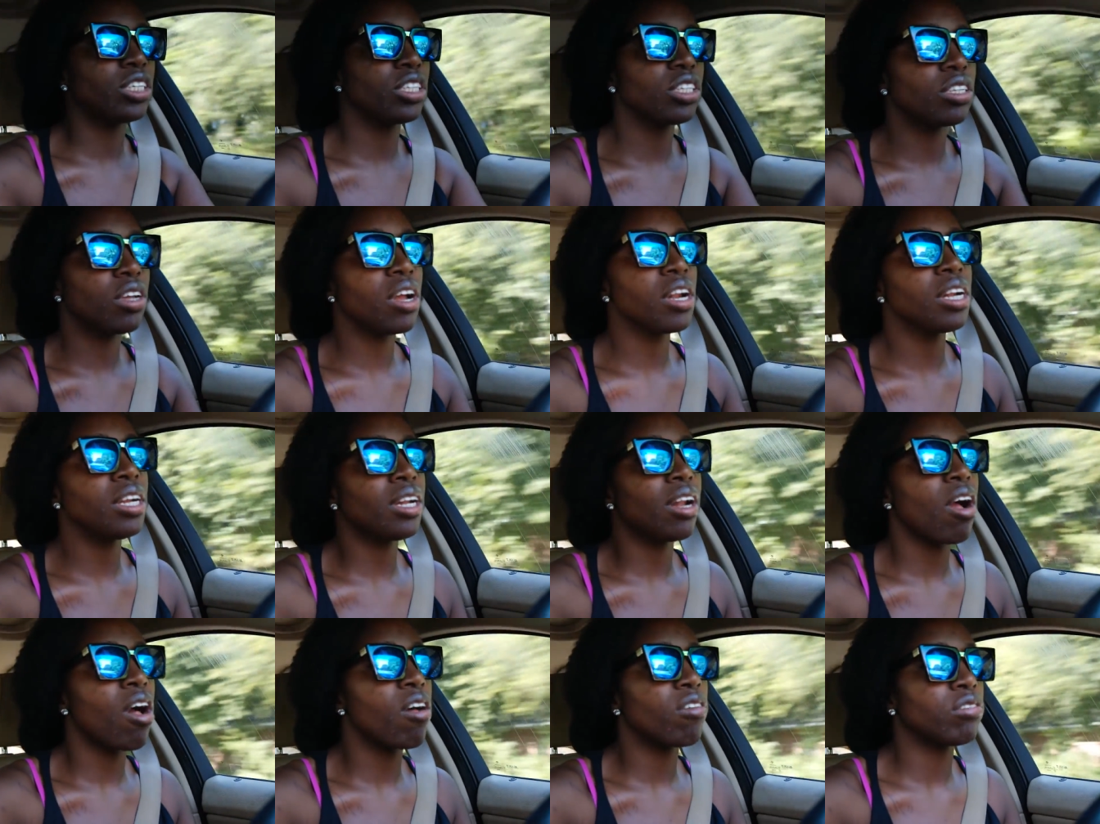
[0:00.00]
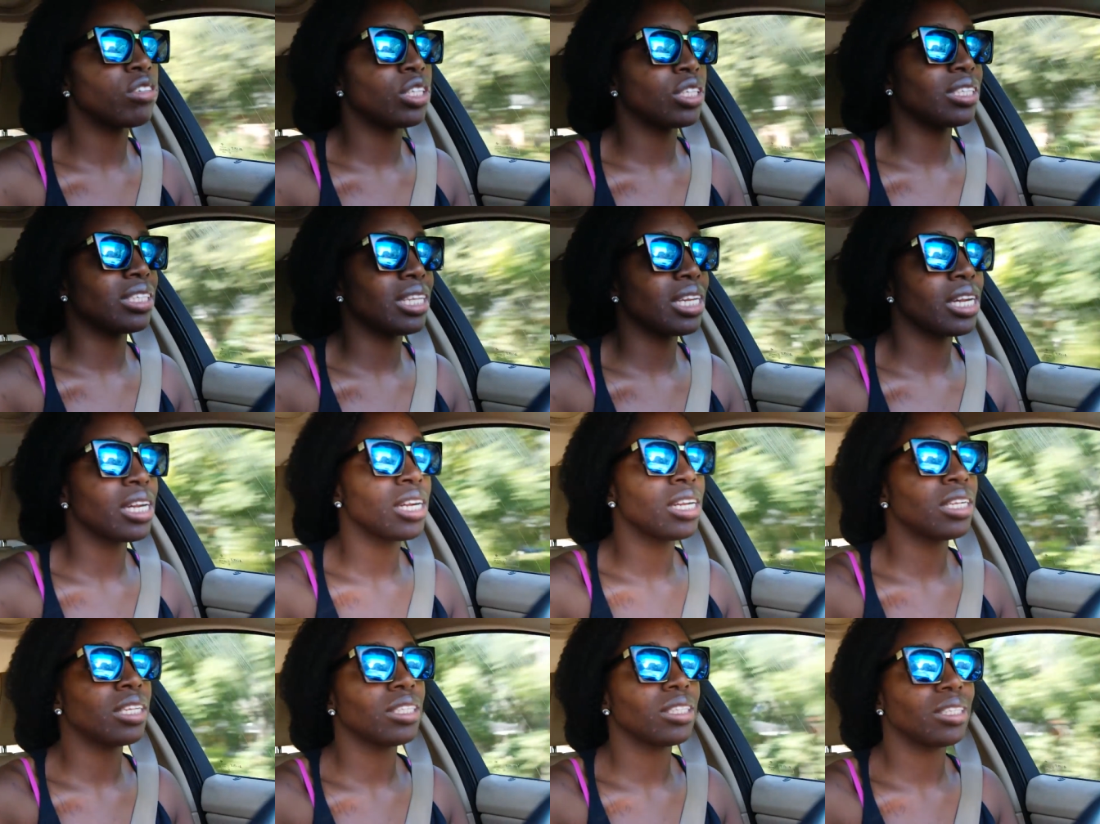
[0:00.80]
it started off just
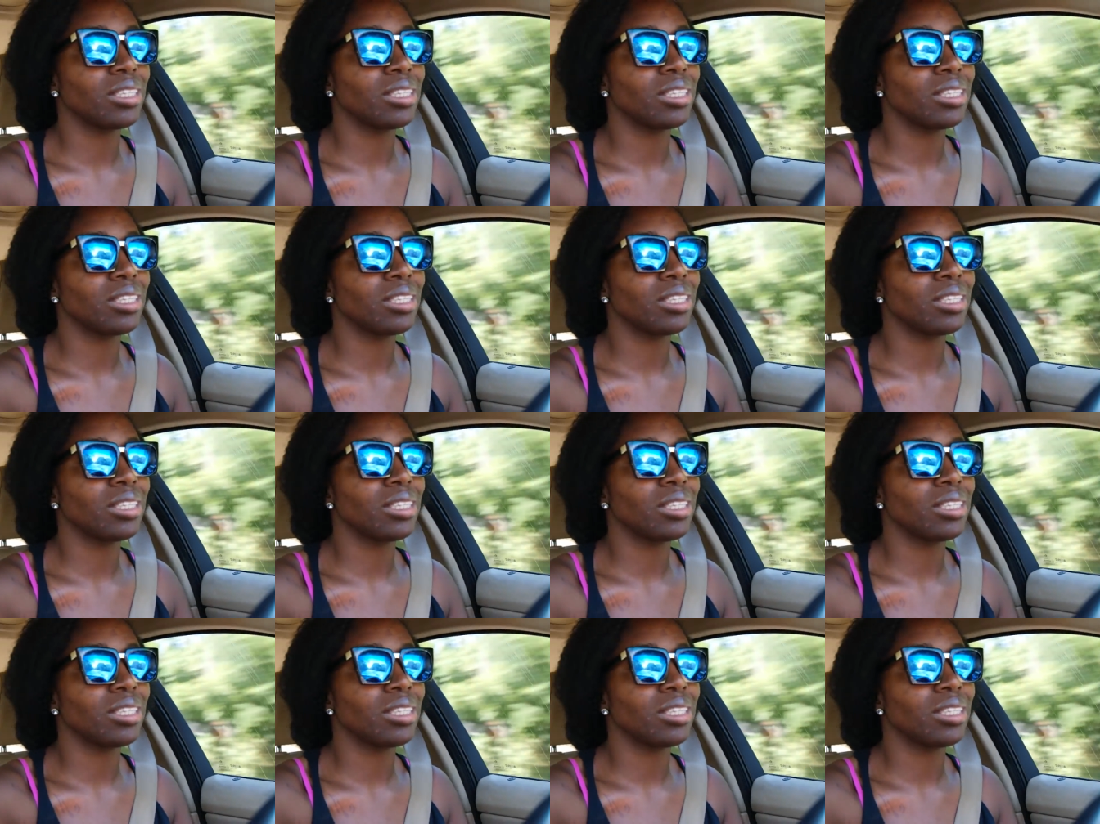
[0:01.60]
sending it